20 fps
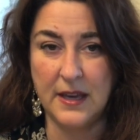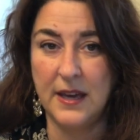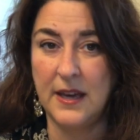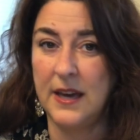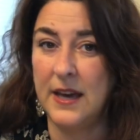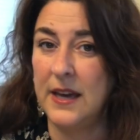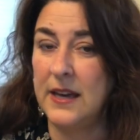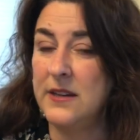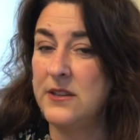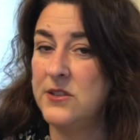
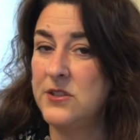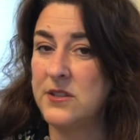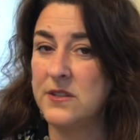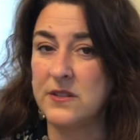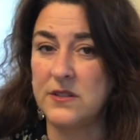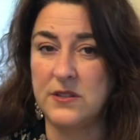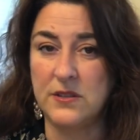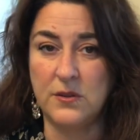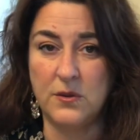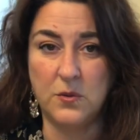and
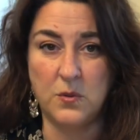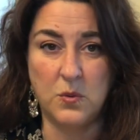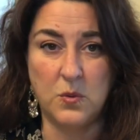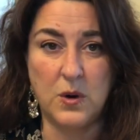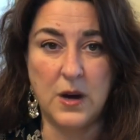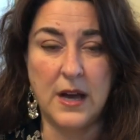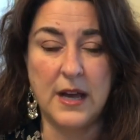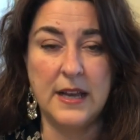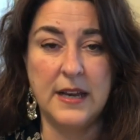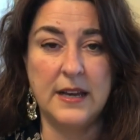just do
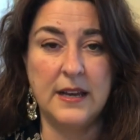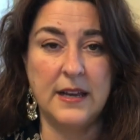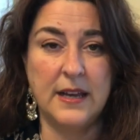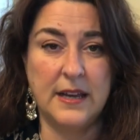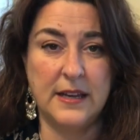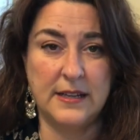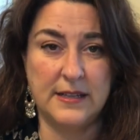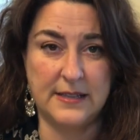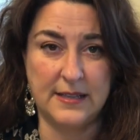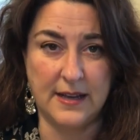one
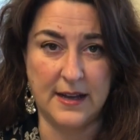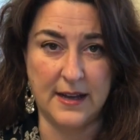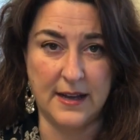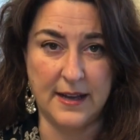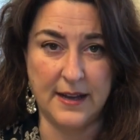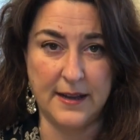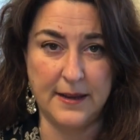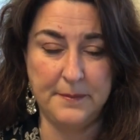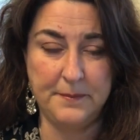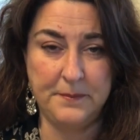at a
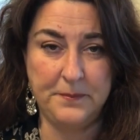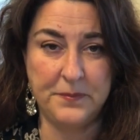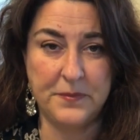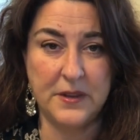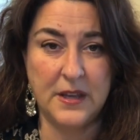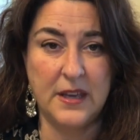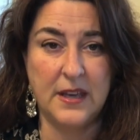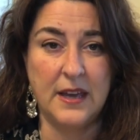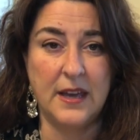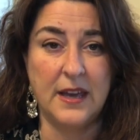time
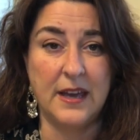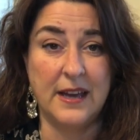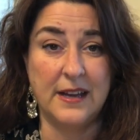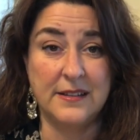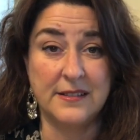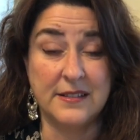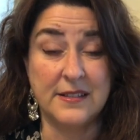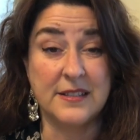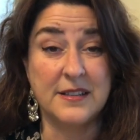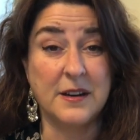
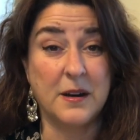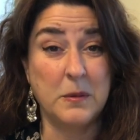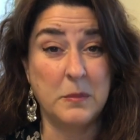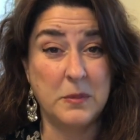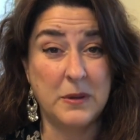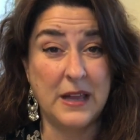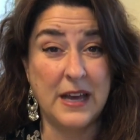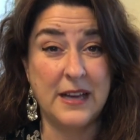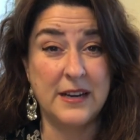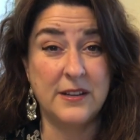and start
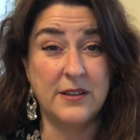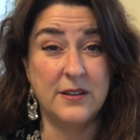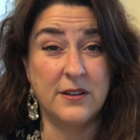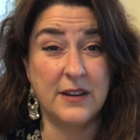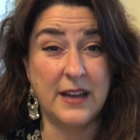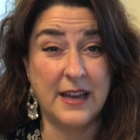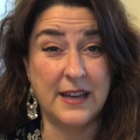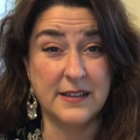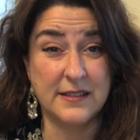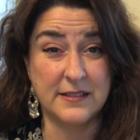planning
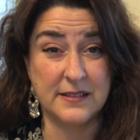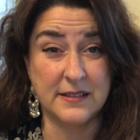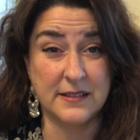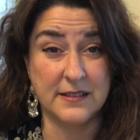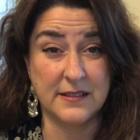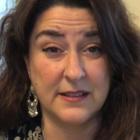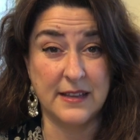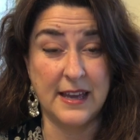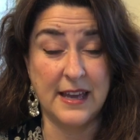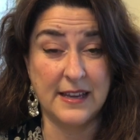your
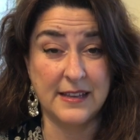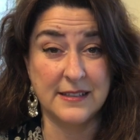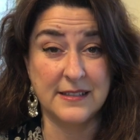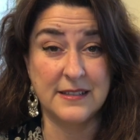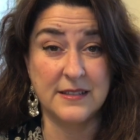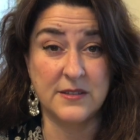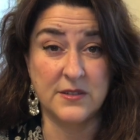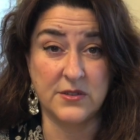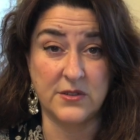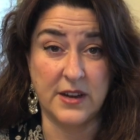
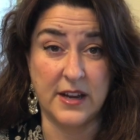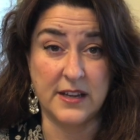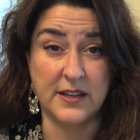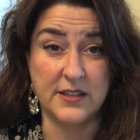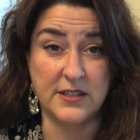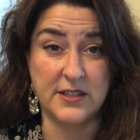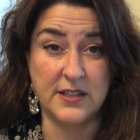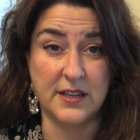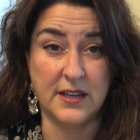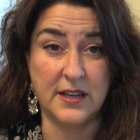exit
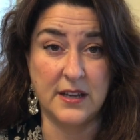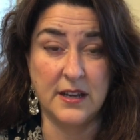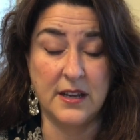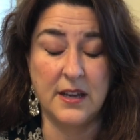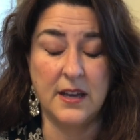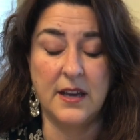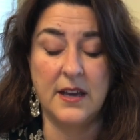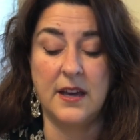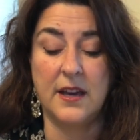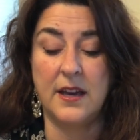strategy.
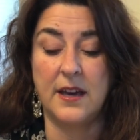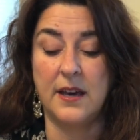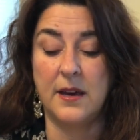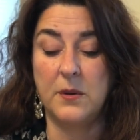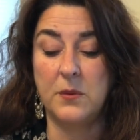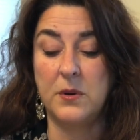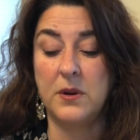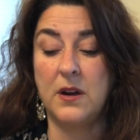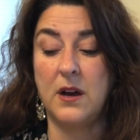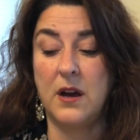I
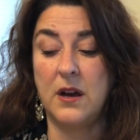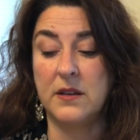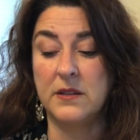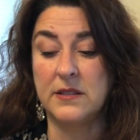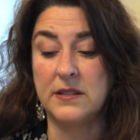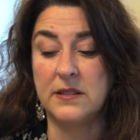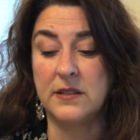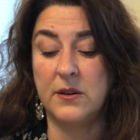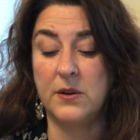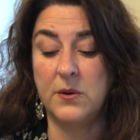would
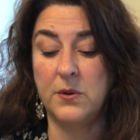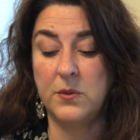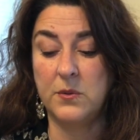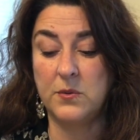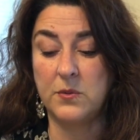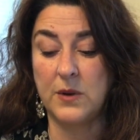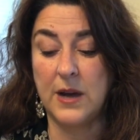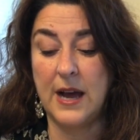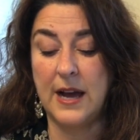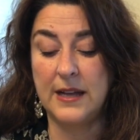
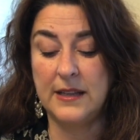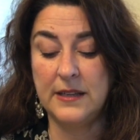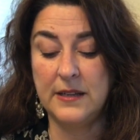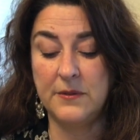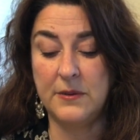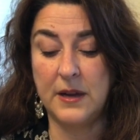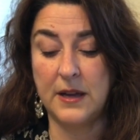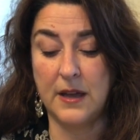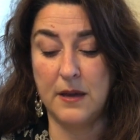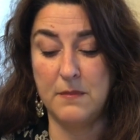also highly
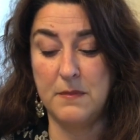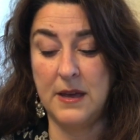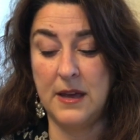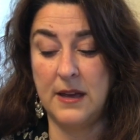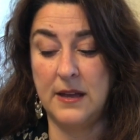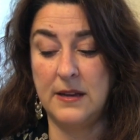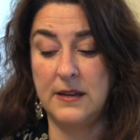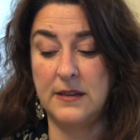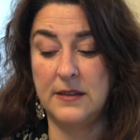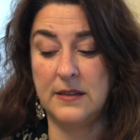
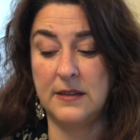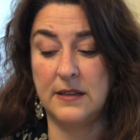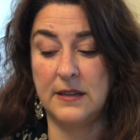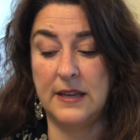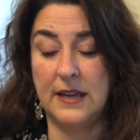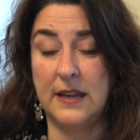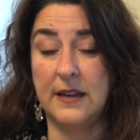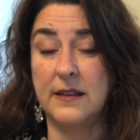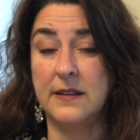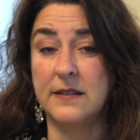recommend
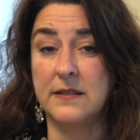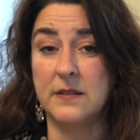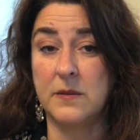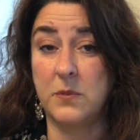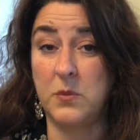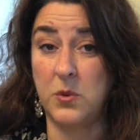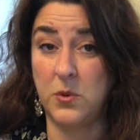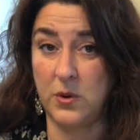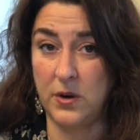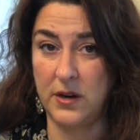getting
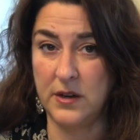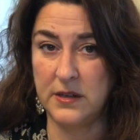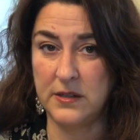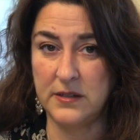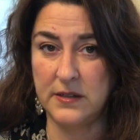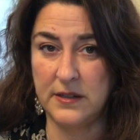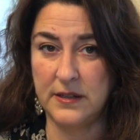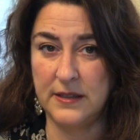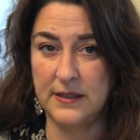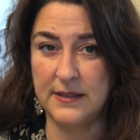support
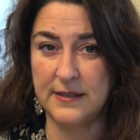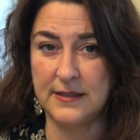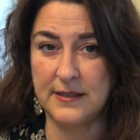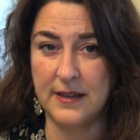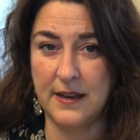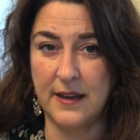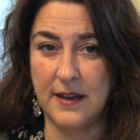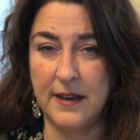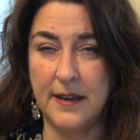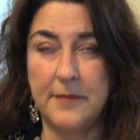during this
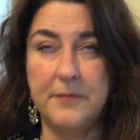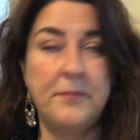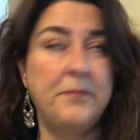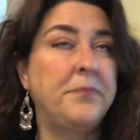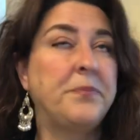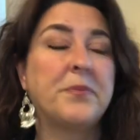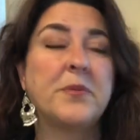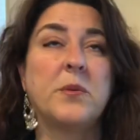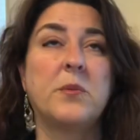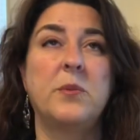time,
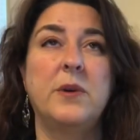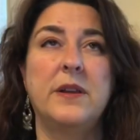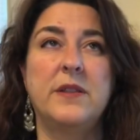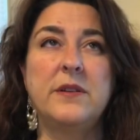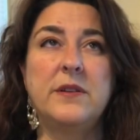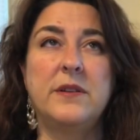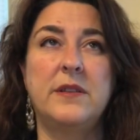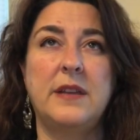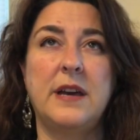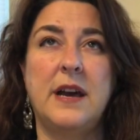
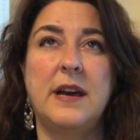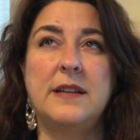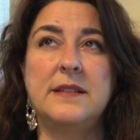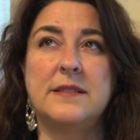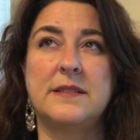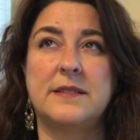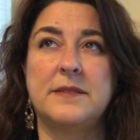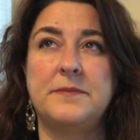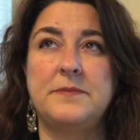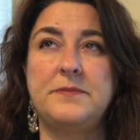whether that's